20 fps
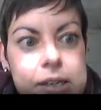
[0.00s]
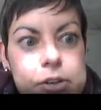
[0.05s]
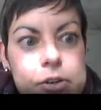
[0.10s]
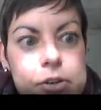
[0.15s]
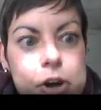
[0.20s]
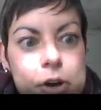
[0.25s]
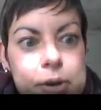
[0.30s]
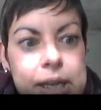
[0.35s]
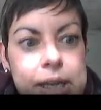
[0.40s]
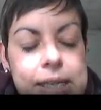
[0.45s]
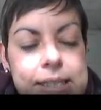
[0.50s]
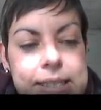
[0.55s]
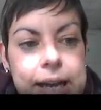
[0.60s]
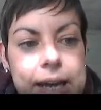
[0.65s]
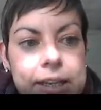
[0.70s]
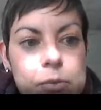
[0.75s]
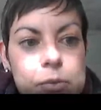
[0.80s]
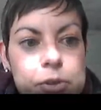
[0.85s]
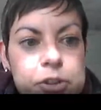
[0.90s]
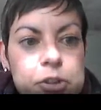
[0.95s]
knowing
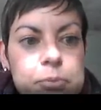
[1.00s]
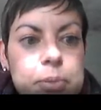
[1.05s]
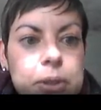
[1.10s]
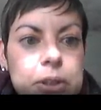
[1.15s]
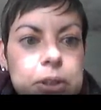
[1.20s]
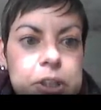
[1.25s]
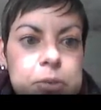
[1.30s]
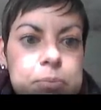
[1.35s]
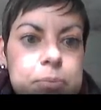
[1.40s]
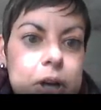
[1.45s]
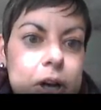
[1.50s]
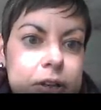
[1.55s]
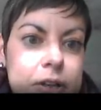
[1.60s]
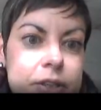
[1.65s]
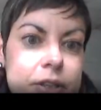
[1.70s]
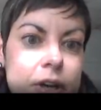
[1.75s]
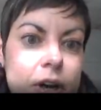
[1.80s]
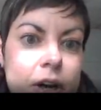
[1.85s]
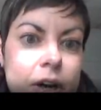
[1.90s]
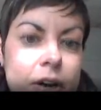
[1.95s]
exactly what the building
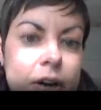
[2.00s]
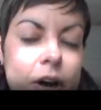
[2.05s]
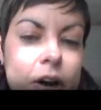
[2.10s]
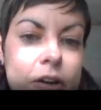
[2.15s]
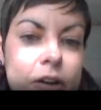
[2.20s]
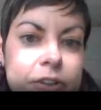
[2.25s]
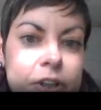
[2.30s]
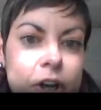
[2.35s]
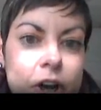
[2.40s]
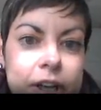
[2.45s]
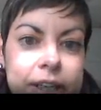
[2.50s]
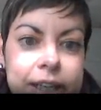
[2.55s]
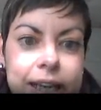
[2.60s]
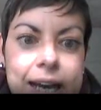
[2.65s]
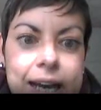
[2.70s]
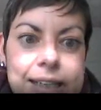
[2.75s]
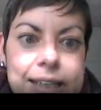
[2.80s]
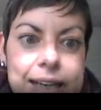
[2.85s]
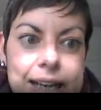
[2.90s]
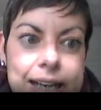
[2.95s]
blocks are of an
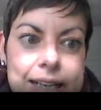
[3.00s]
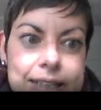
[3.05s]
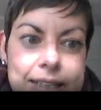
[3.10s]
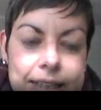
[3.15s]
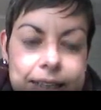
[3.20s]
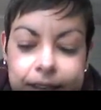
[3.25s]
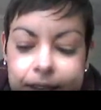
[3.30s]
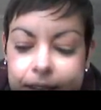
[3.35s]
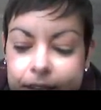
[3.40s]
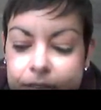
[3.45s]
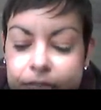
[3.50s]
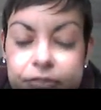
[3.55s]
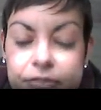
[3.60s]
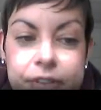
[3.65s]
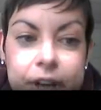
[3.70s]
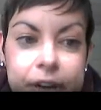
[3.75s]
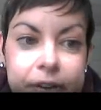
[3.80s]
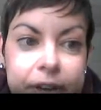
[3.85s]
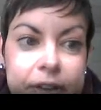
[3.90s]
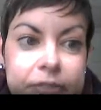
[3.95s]
online lesson is
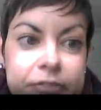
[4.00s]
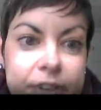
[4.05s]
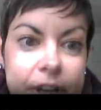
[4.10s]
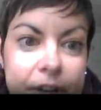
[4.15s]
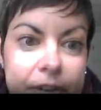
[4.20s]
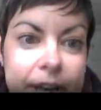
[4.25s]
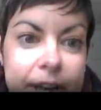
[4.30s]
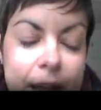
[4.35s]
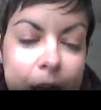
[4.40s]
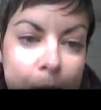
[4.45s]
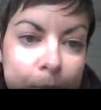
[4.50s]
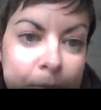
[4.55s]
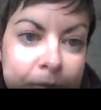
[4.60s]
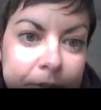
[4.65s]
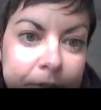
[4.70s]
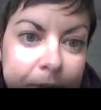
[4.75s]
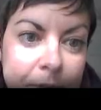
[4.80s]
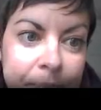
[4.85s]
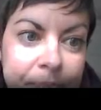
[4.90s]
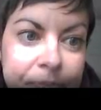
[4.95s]
very, very
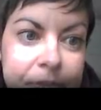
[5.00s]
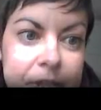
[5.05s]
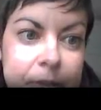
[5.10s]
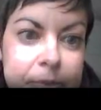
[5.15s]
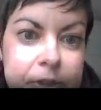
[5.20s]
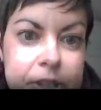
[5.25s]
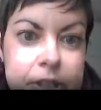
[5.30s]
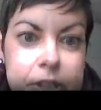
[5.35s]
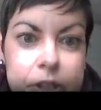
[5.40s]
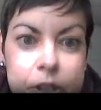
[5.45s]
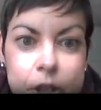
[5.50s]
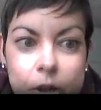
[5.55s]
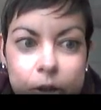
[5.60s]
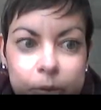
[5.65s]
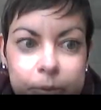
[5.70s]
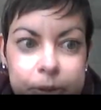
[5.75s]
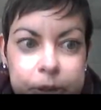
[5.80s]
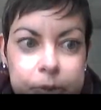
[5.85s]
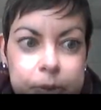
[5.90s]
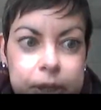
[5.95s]
helpful. So I'm just going to toggle
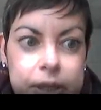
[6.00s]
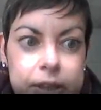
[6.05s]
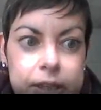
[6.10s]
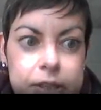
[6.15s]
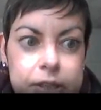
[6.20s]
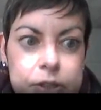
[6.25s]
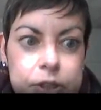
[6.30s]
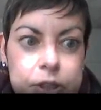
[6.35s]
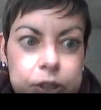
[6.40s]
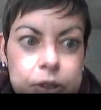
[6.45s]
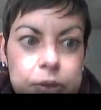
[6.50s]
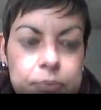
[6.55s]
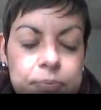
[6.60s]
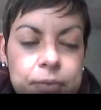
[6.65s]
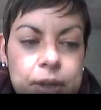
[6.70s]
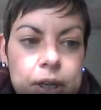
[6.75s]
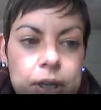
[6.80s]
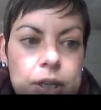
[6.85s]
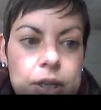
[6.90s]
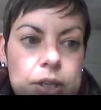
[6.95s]
between these two.
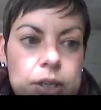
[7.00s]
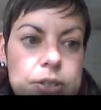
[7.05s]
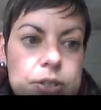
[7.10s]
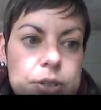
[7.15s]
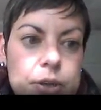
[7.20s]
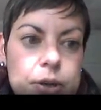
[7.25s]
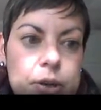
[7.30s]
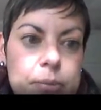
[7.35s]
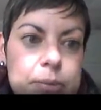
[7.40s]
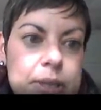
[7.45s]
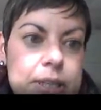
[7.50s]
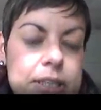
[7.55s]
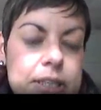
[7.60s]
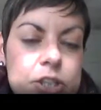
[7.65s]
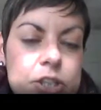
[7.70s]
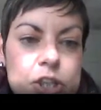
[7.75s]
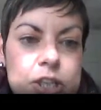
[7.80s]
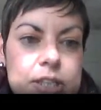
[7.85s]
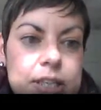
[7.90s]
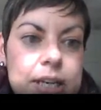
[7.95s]
So, I mean, this
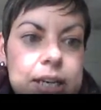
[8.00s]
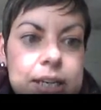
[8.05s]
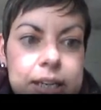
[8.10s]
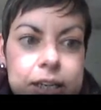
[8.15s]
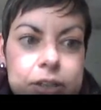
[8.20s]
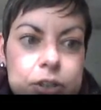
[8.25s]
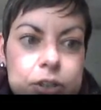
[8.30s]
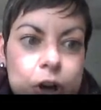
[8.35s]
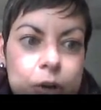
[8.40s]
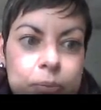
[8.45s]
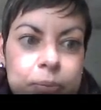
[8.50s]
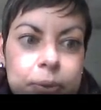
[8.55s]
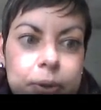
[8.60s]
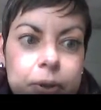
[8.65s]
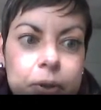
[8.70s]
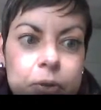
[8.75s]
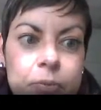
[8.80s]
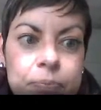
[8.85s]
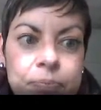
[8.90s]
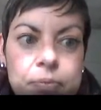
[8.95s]
is just an
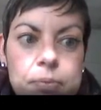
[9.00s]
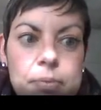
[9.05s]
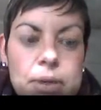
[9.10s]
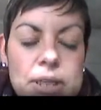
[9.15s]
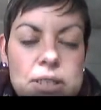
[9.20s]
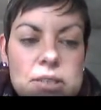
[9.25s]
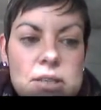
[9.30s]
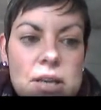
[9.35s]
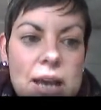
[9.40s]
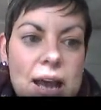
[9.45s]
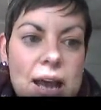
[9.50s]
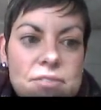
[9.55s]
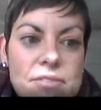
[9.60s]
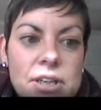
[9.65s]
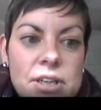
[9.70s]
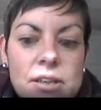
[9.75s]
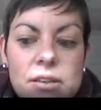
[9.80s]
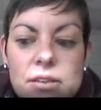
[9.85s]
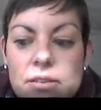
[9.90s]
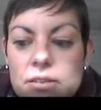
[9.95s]
example, but
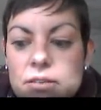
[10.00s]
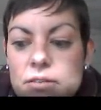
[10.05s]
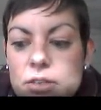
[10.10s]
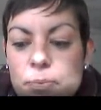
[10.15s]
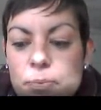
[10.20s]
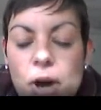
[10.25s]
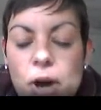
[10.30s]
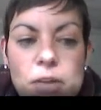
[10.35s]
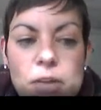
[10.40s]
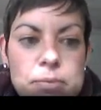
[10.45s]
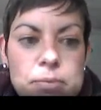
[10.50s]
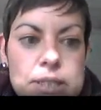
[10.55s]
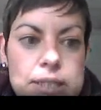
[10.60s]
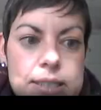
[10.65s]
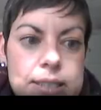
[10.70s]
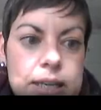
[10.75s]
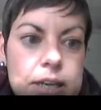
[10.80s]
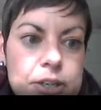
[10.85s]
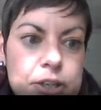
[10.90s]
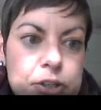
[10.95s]
having department
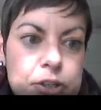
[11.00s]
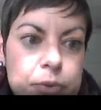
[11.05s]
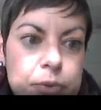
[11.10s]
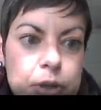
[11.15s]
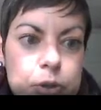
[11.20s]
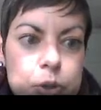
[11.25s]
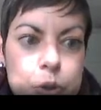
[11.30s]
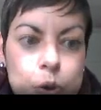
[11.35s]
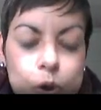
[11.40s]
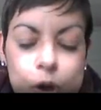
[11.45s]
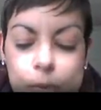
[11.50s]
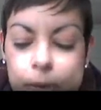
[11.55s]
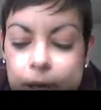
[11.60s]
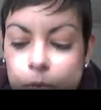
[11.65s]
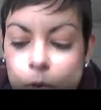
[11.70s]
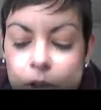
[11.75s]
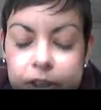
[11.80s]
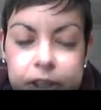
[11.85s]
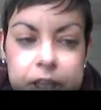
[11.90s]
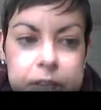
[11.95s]
discussions where you talk about
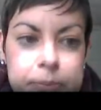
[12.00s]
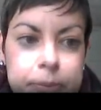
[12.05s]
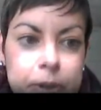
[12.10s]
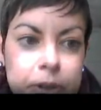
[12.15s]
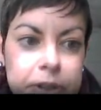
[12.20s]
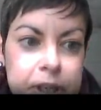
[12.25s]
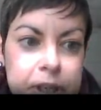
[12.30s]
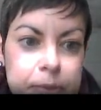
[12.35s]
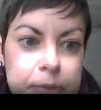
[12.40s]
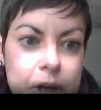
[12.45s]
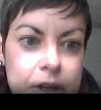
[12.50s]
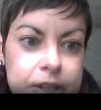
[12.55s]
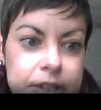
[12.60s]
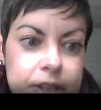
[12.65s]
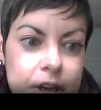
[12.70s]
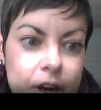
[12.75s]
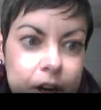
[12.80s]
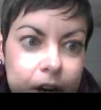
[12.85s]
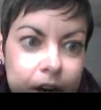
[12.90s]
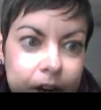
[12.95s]
what these building blocks
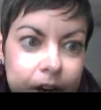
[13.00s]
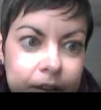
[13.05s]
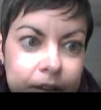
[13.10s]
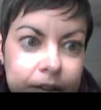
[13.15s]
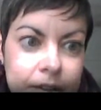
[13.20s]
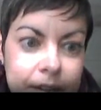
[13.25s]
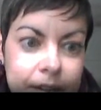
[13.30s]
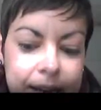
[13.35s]
are